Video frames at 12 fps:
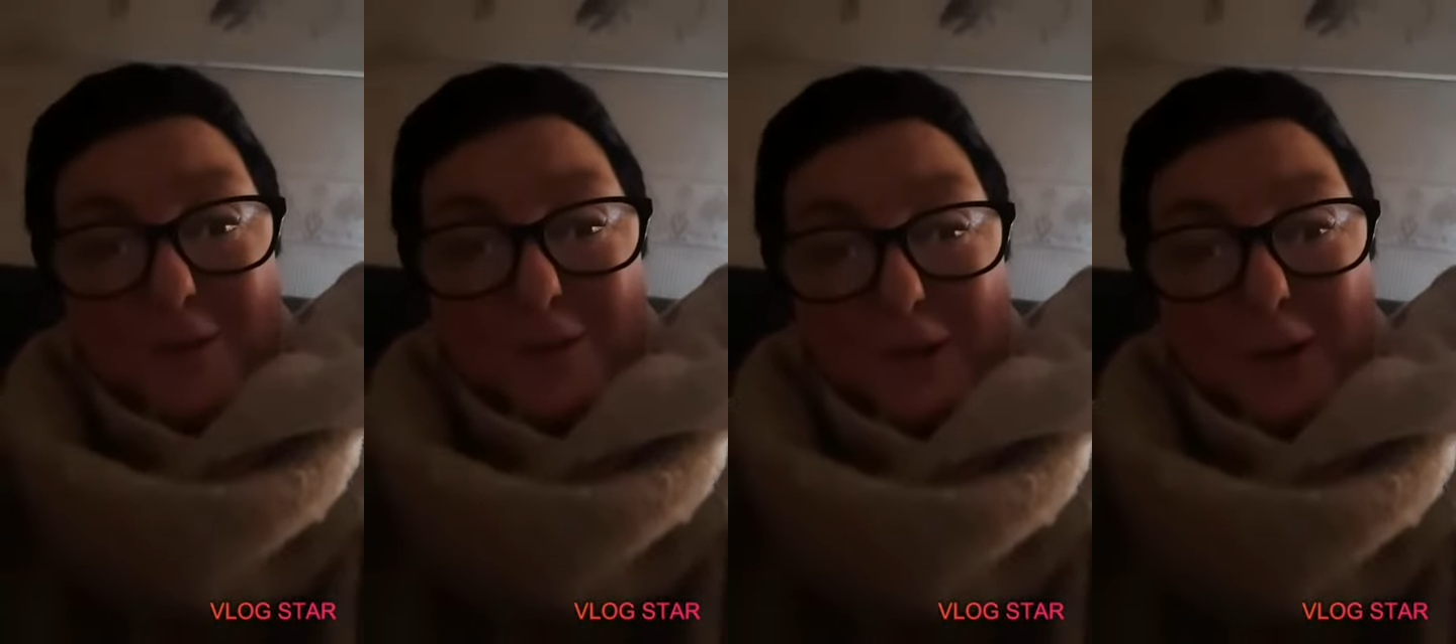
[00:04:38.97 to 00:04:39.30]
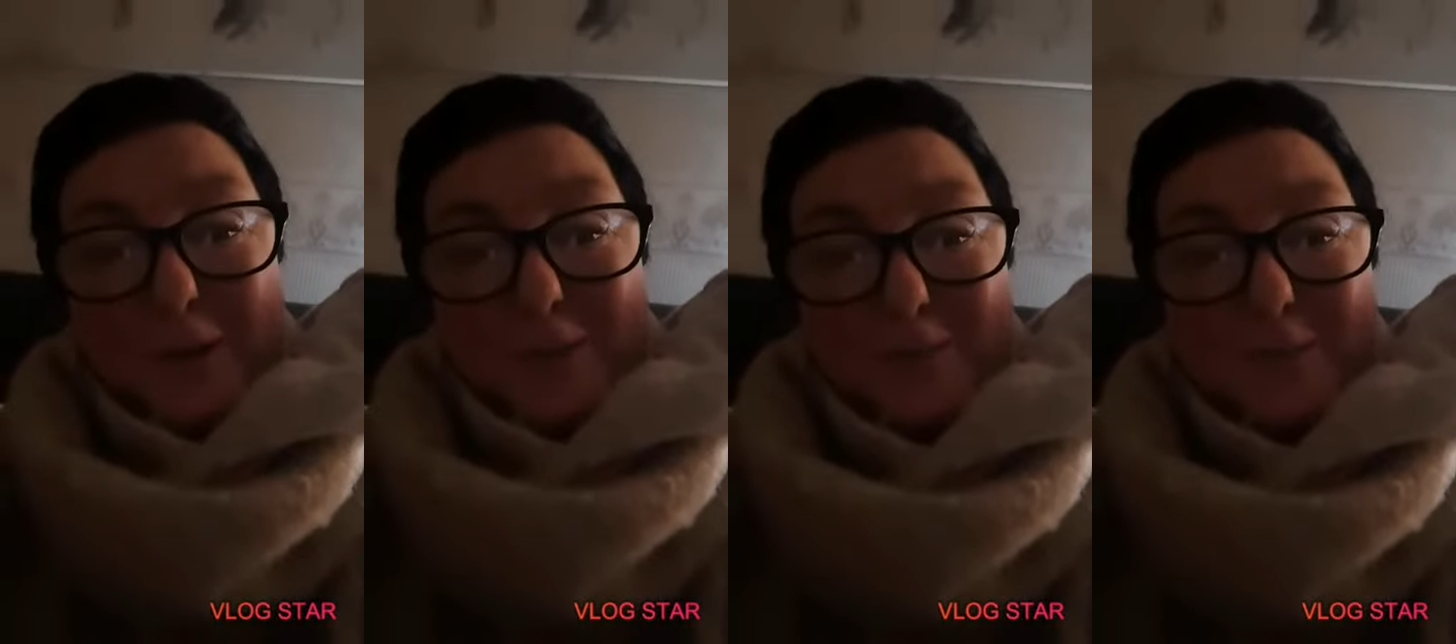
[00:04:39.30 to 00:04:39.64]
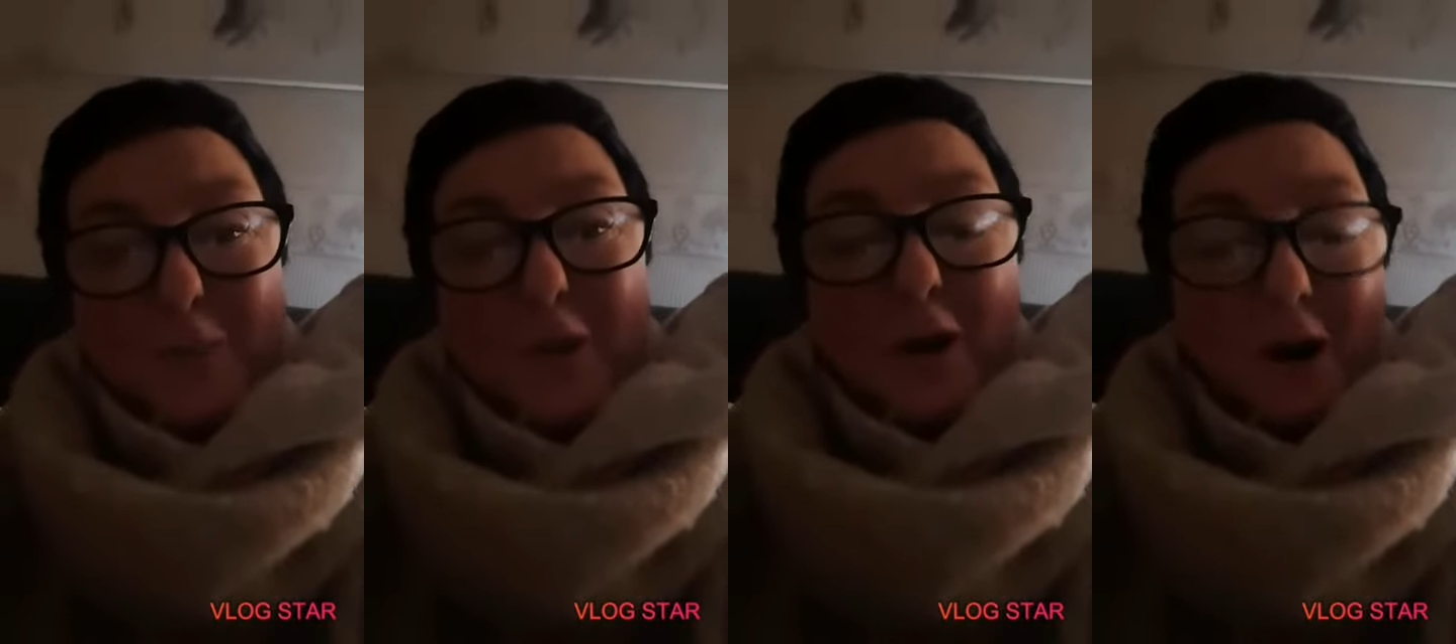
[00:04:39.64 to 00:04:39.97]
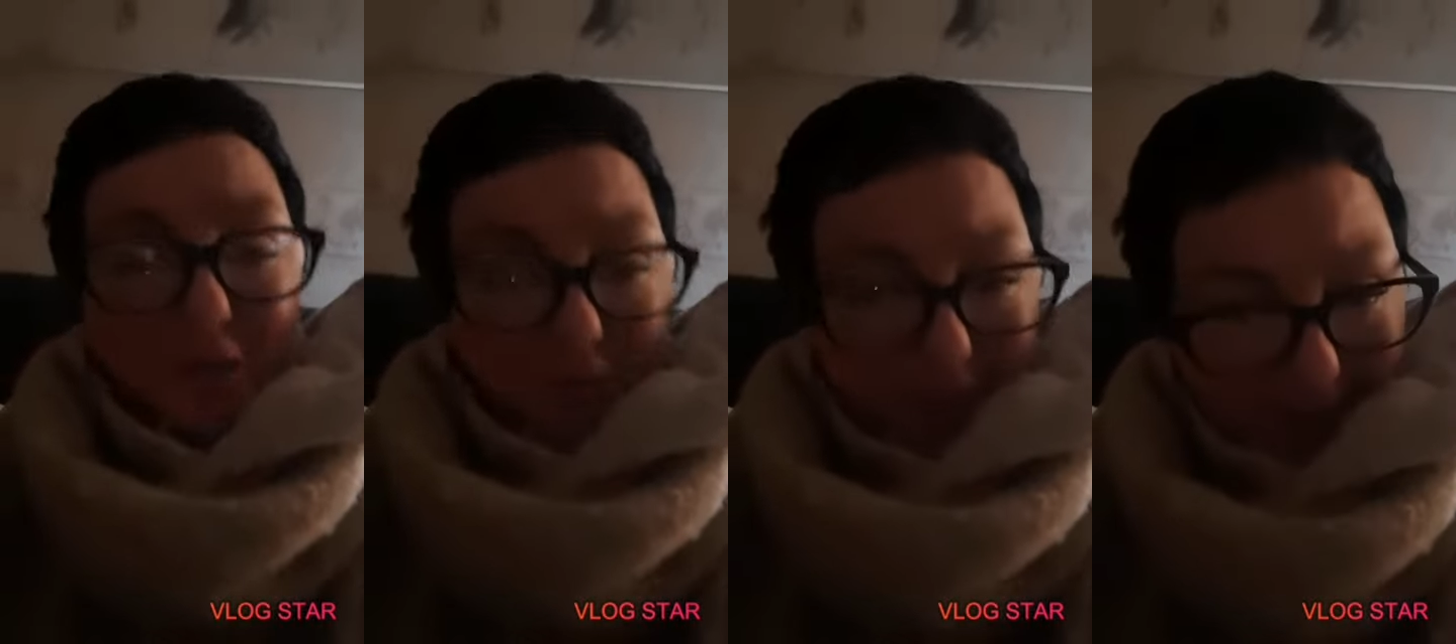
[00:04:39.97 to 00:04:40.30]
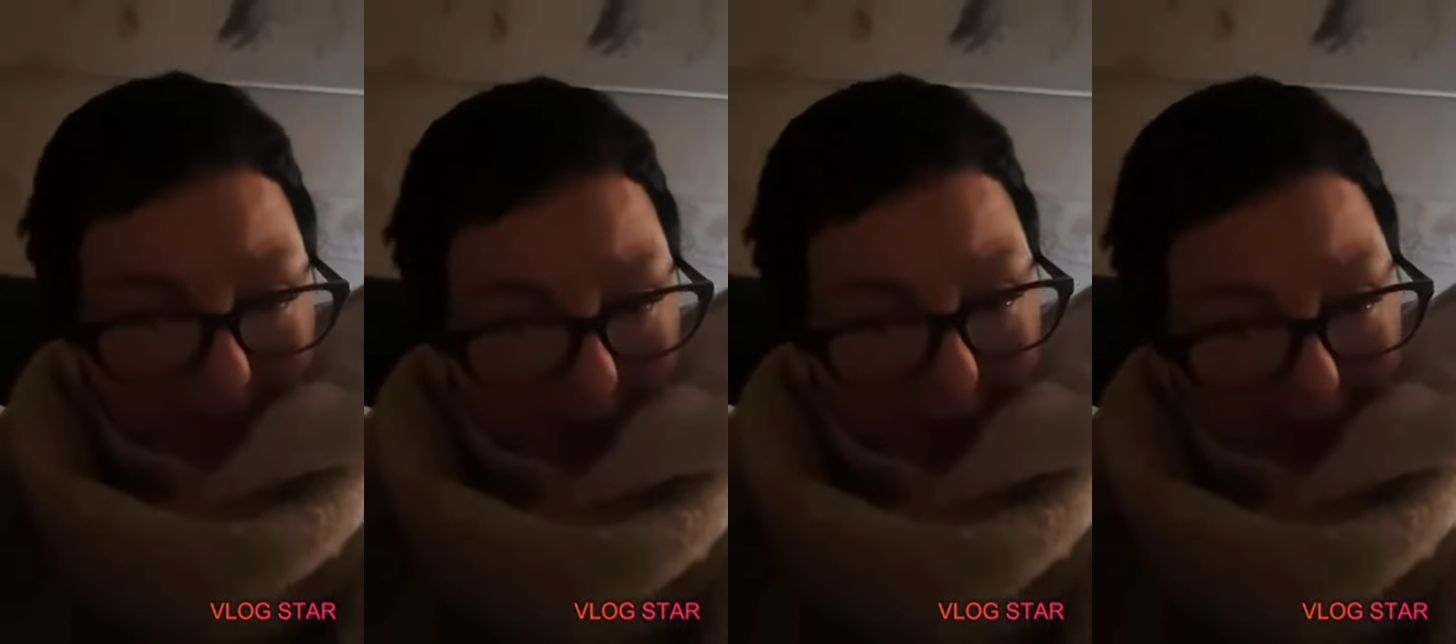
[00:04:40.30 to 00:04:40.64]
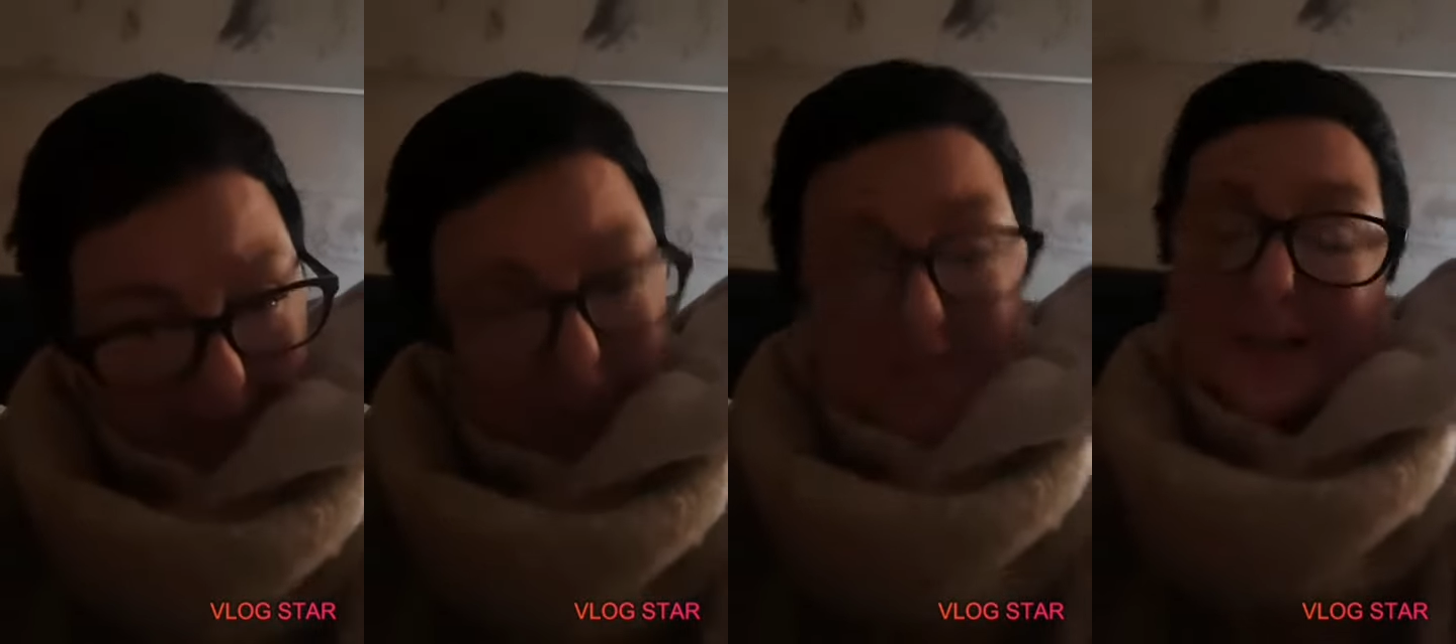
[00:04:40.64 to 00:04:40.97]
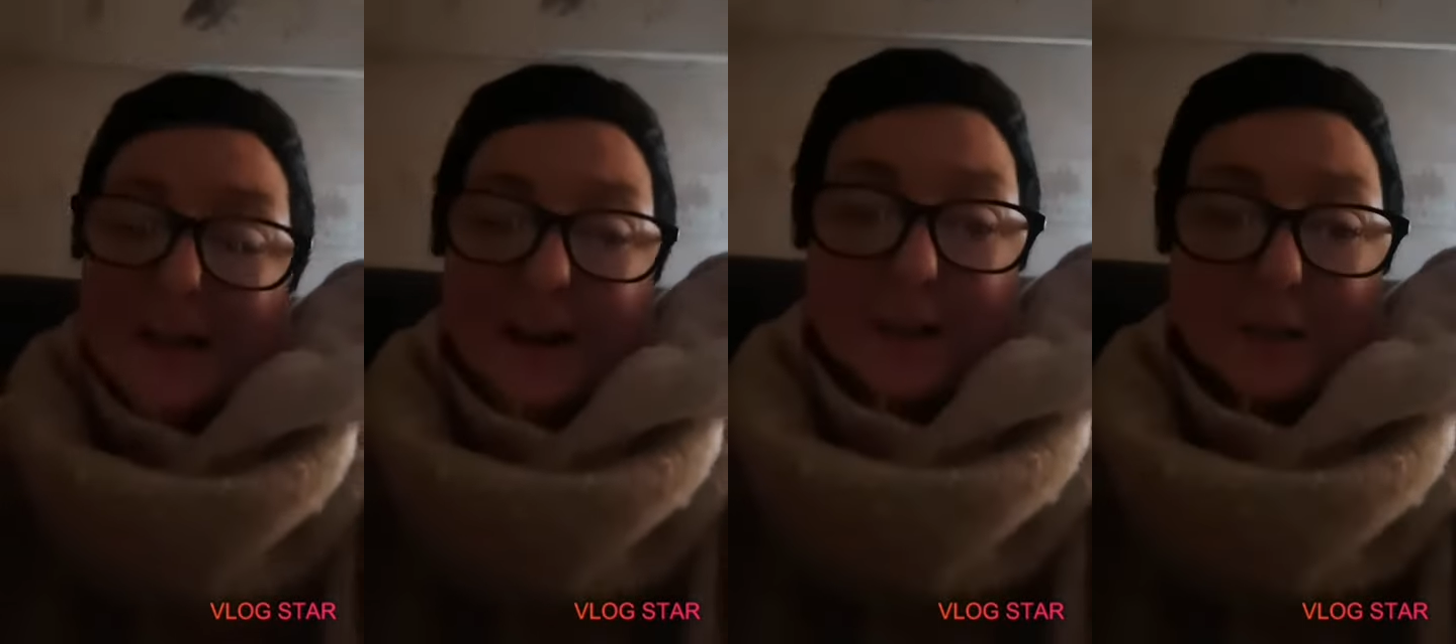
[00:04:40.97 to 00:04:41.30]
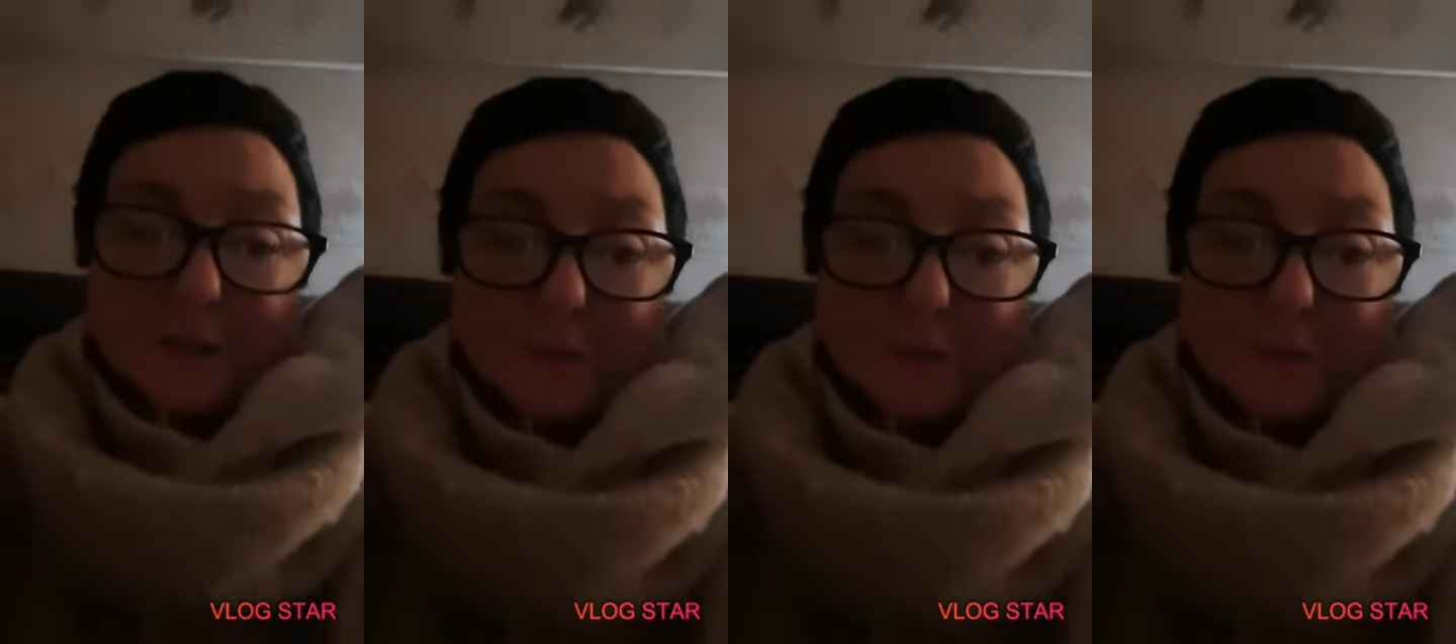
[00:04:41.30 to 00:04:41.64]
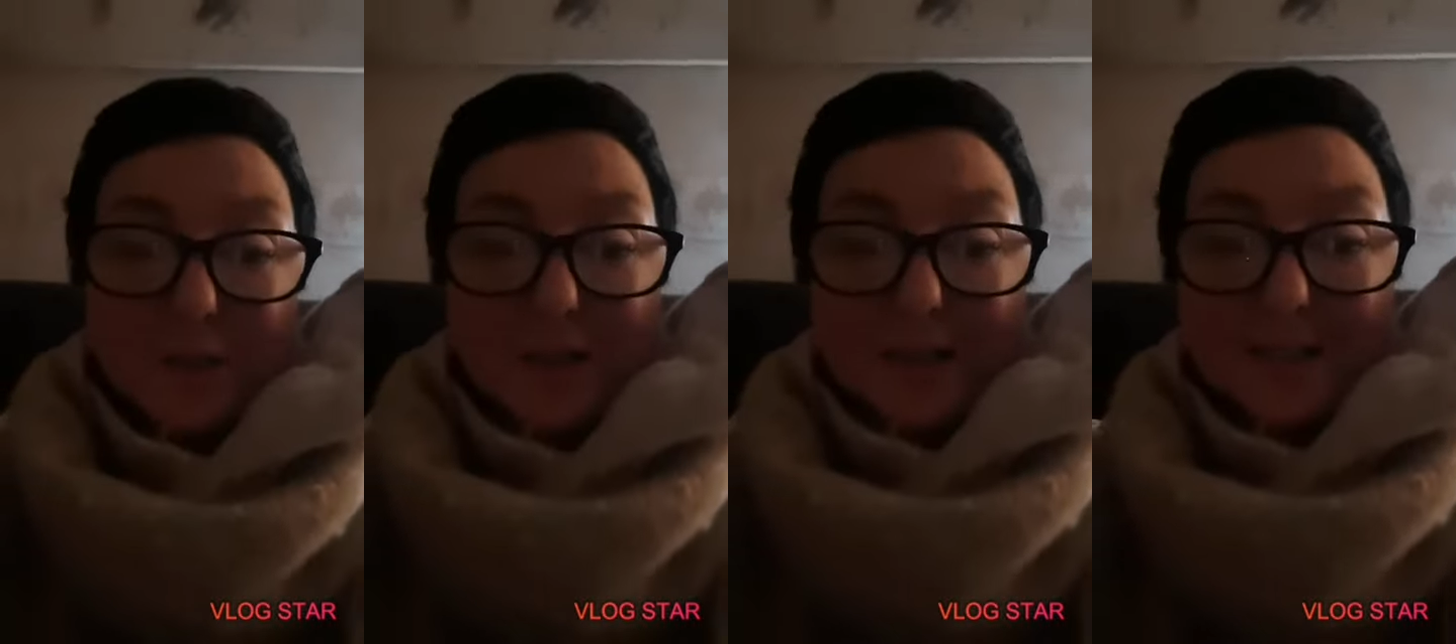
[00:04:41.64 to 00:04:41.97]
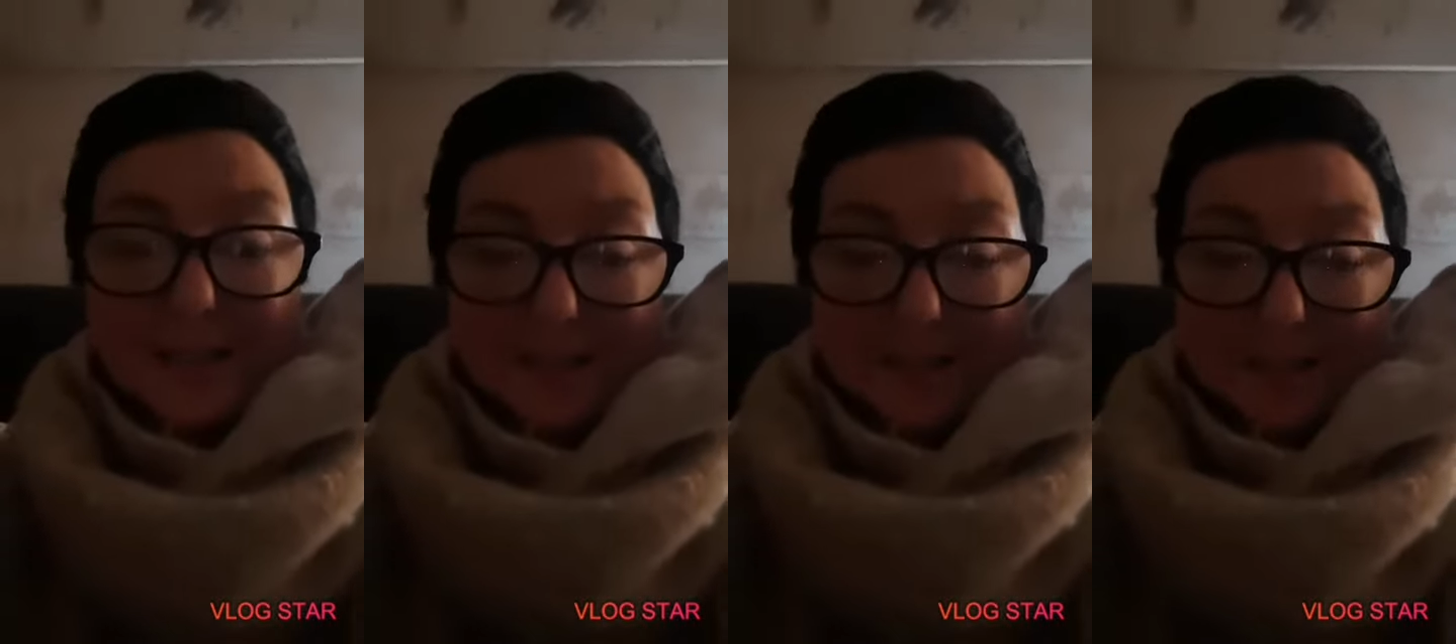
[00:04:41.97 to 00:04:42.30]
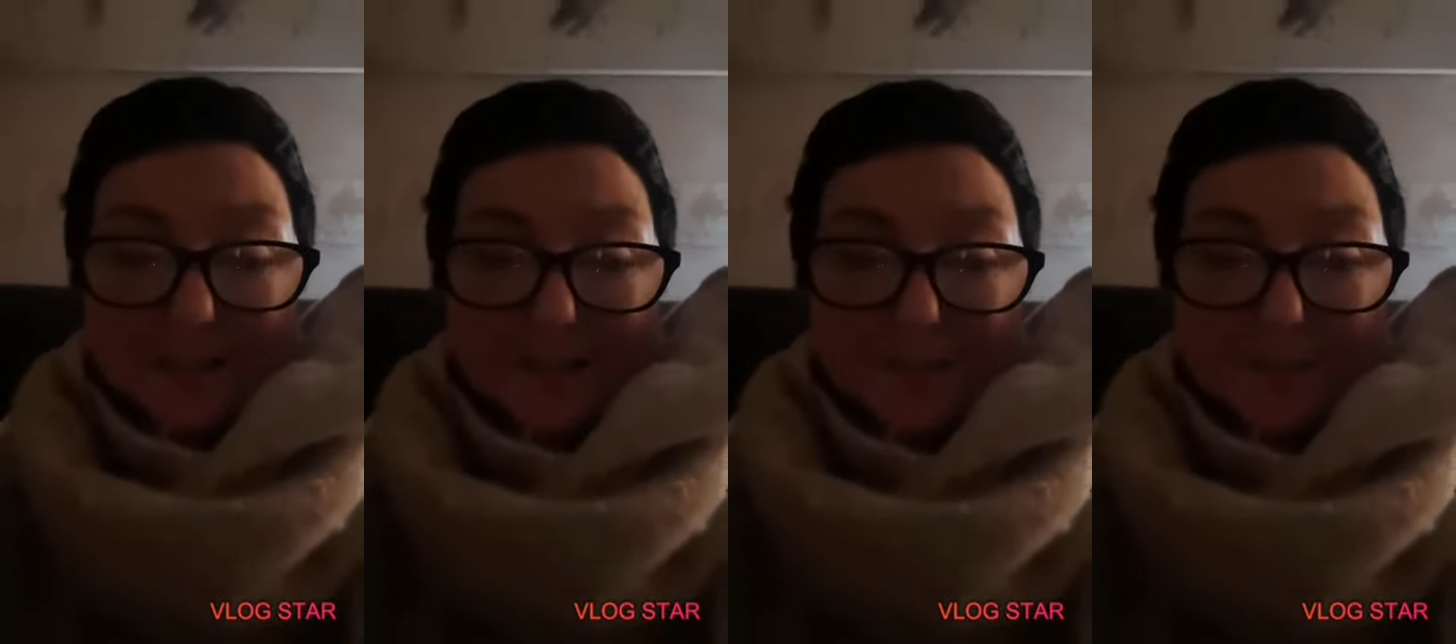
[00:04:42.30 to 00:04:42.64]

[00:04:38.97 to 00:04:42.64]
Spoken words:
So I thank you, and I'll speak to you guys later.